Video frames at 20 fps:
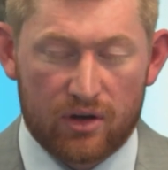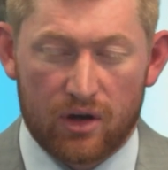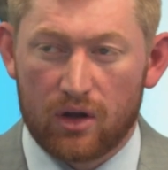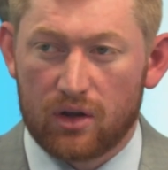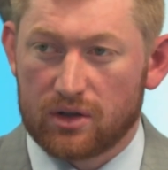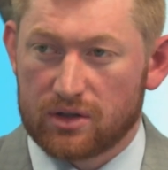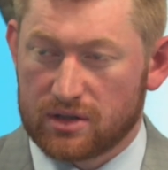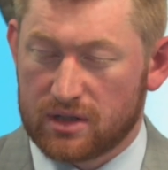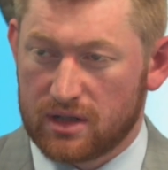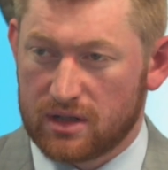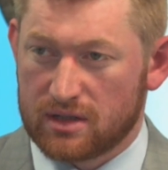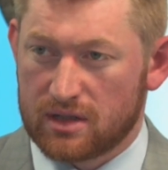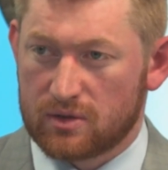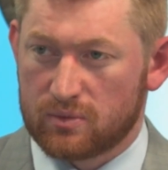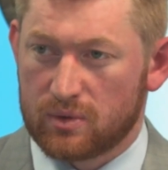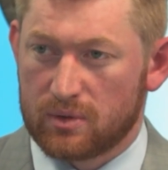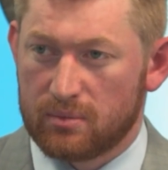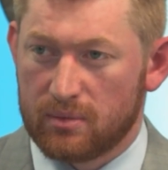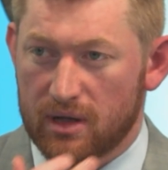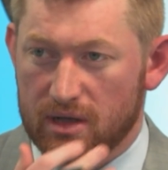College kids,
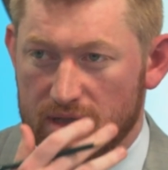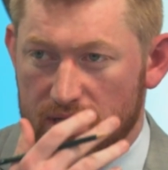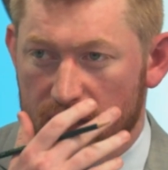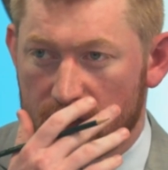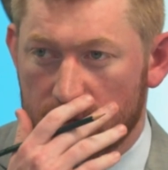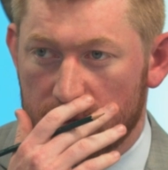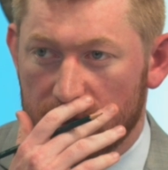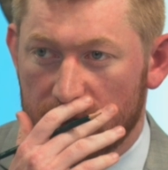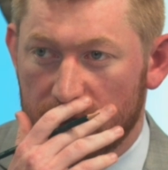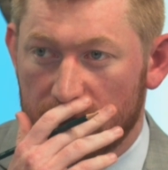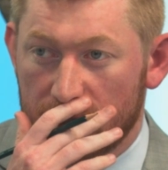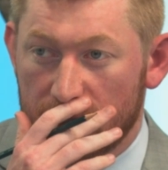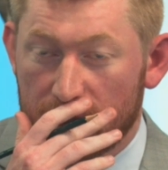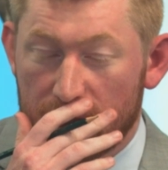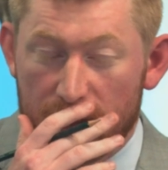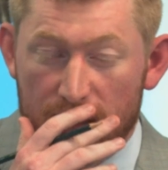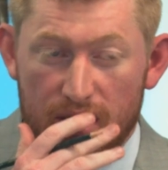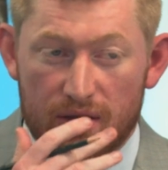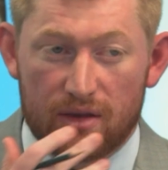as we mentioned in the beginning,